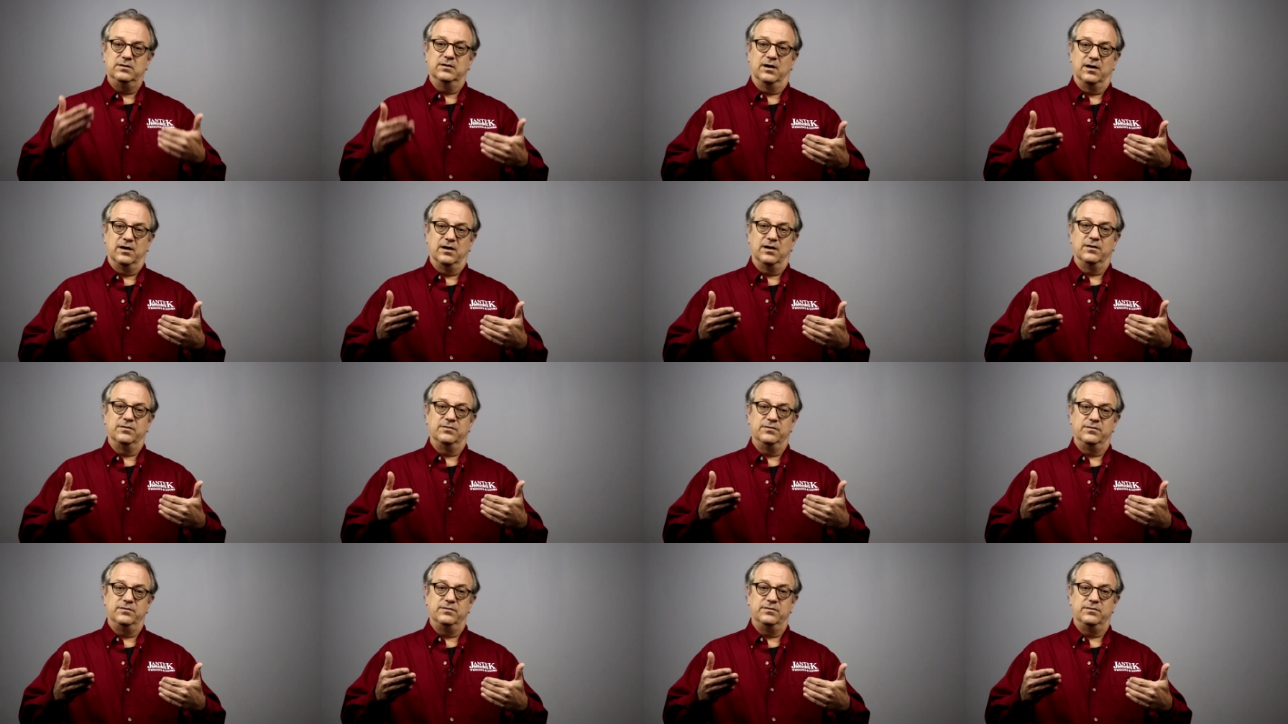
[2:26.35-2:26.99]

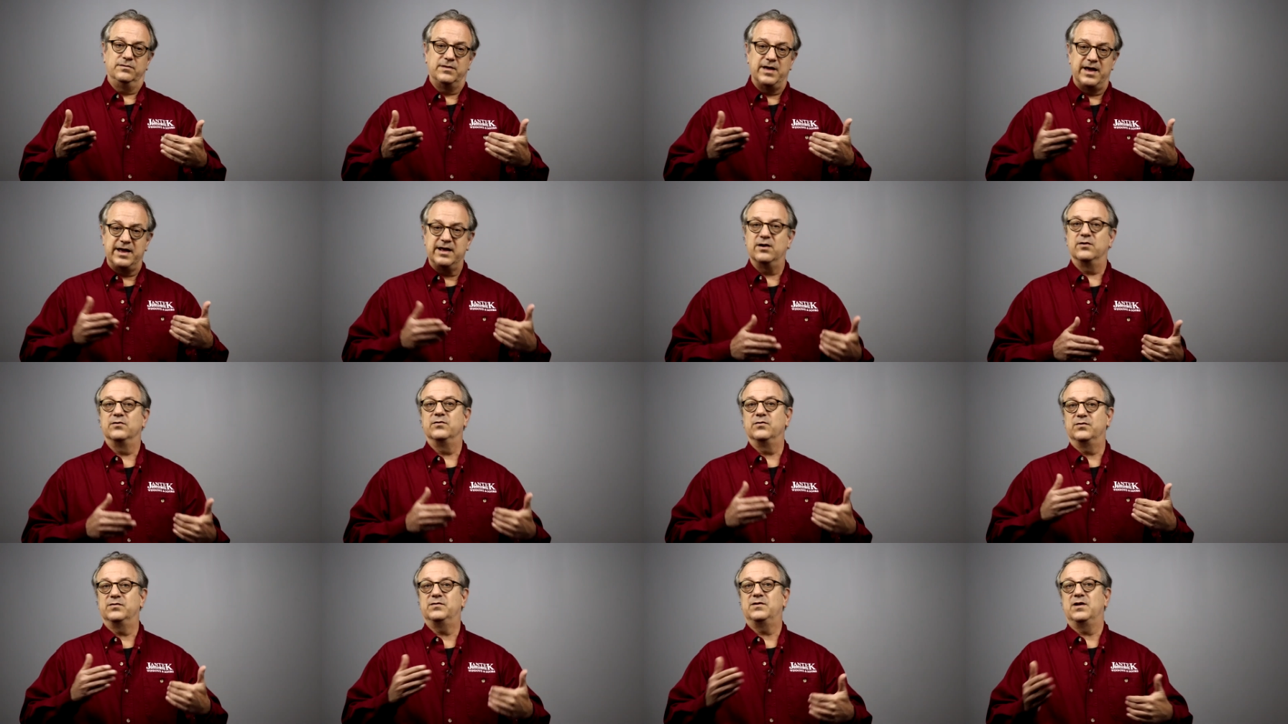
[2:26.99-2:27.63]
uh, they
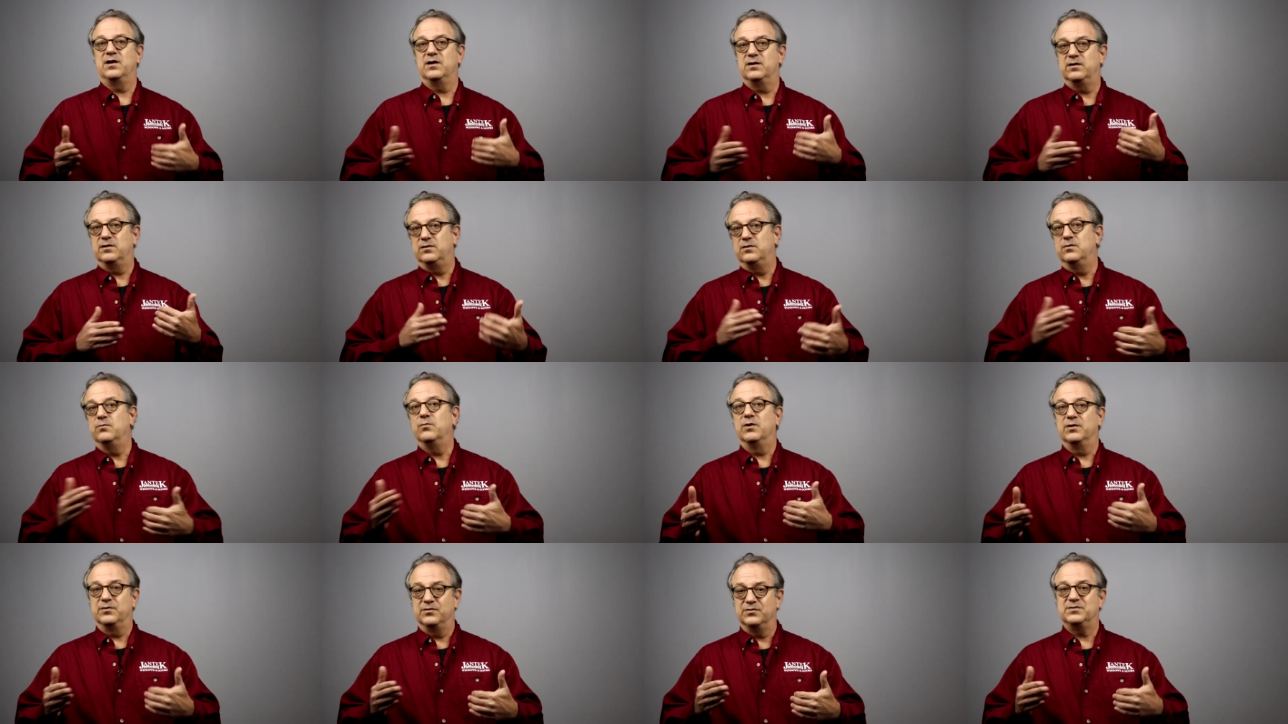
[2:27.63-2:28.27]
understand and
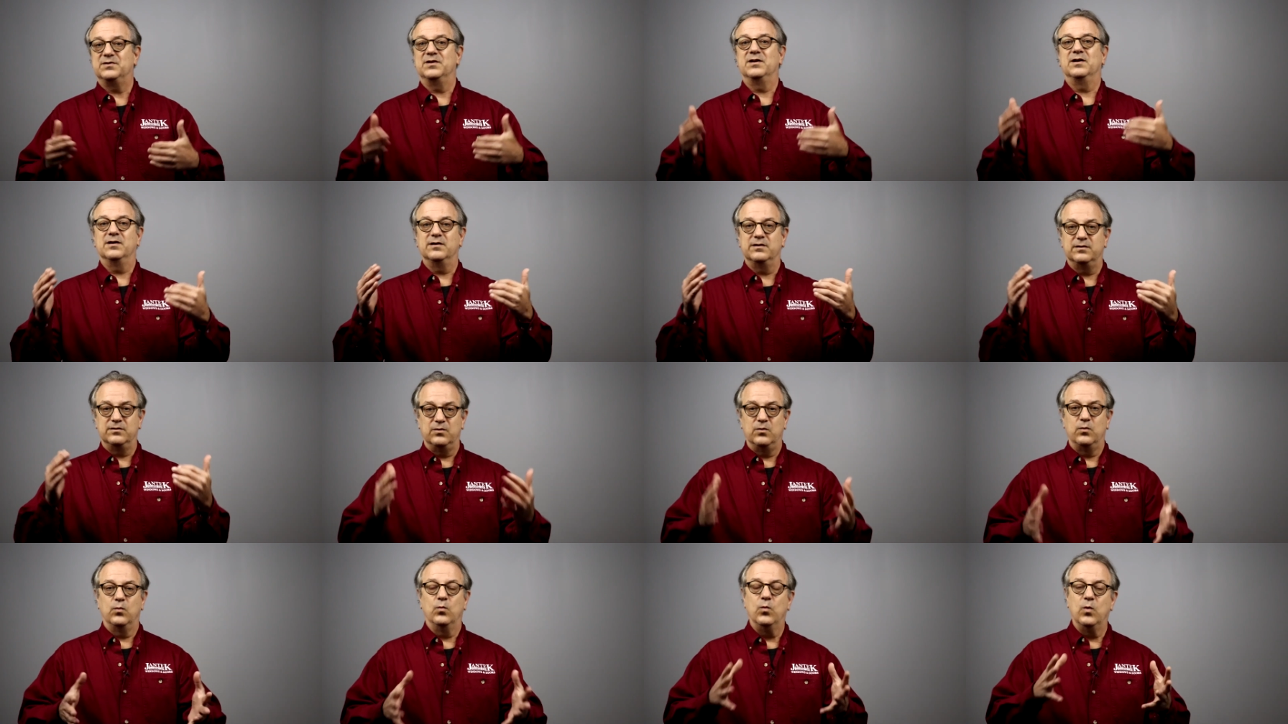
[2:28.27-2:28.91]
you
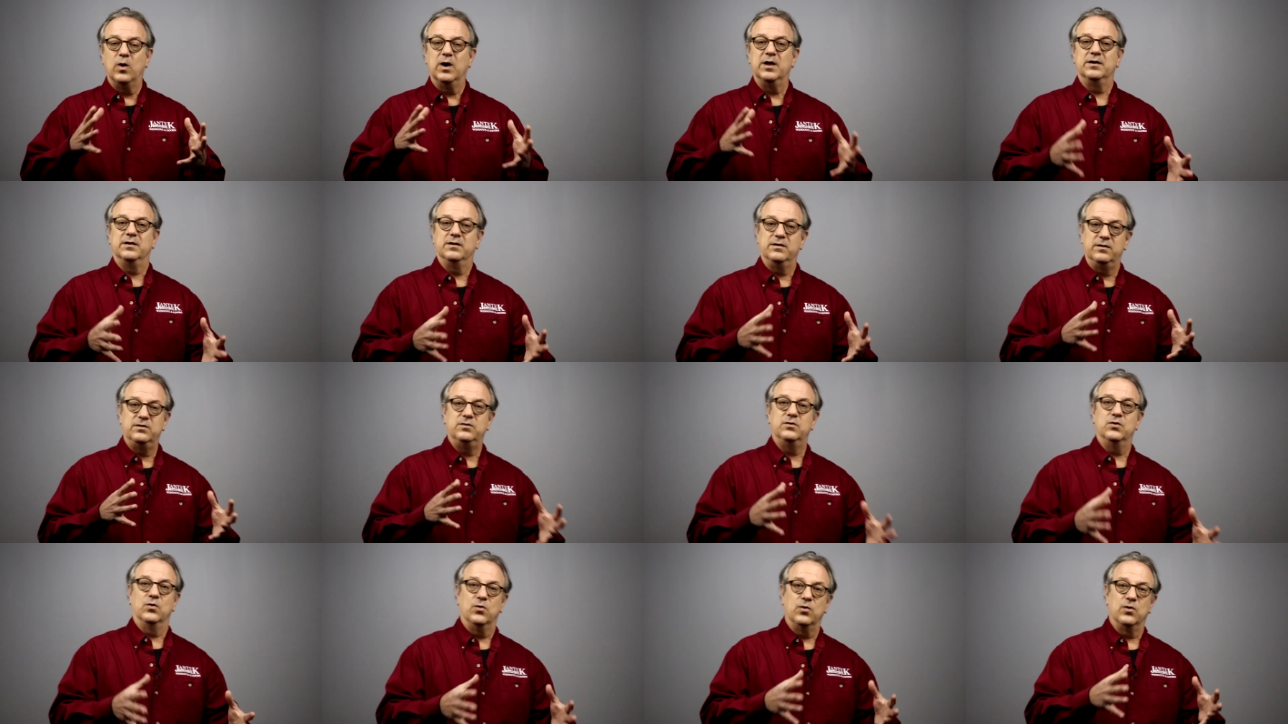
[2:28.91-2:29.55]
understand what
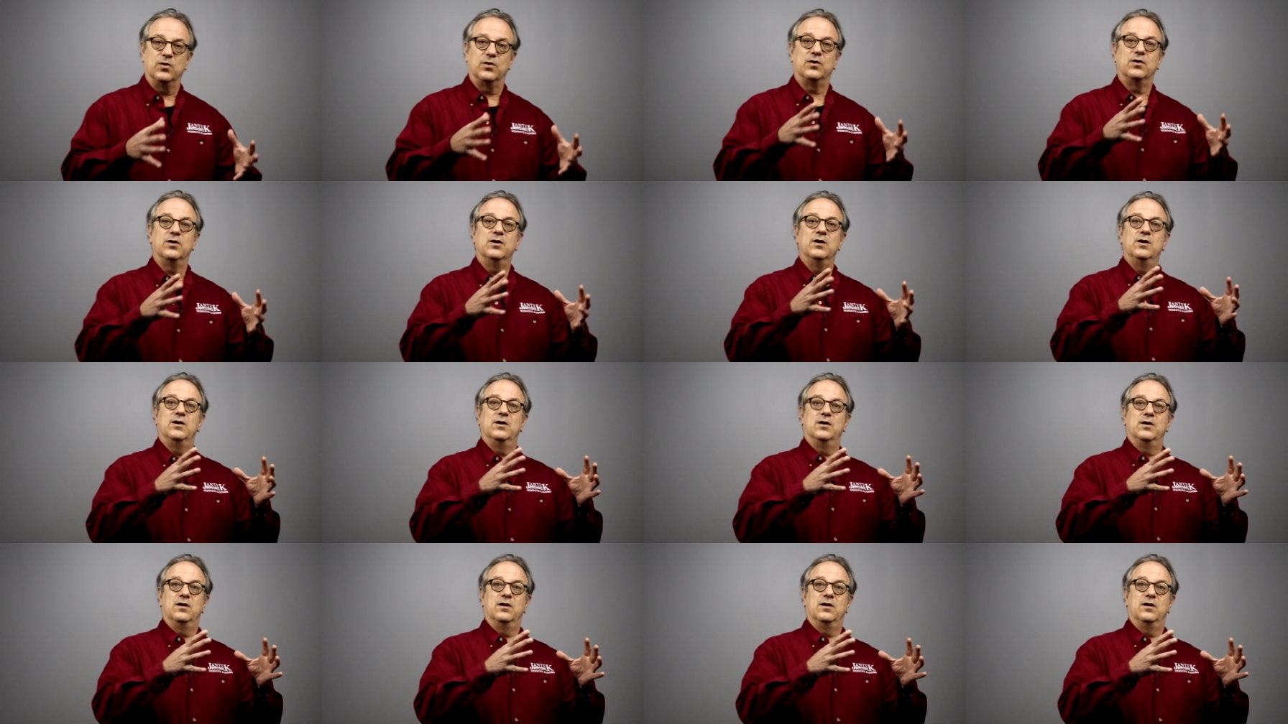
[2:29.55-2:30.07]
your